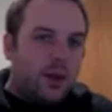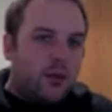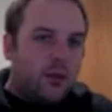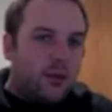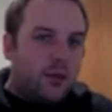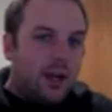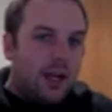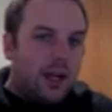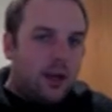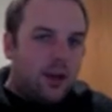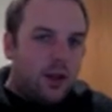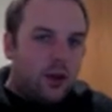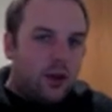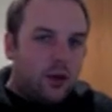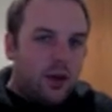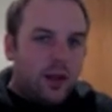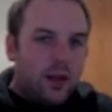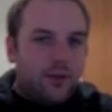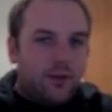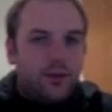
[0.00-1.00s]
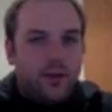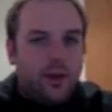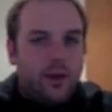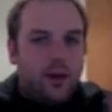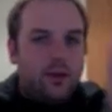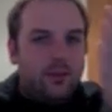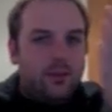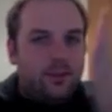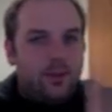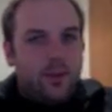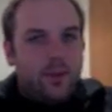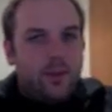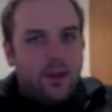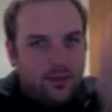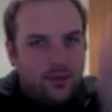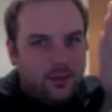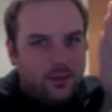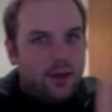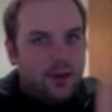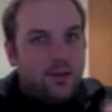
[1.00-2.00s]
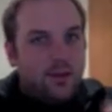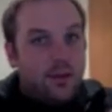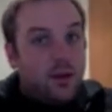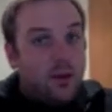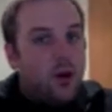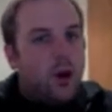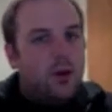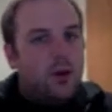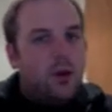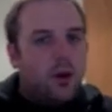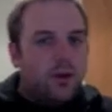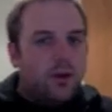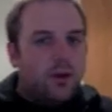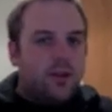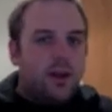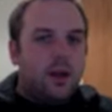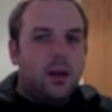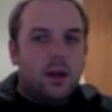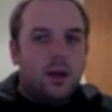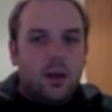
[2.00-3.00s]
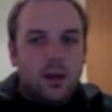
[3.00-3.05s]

you're looking for the 0 crossing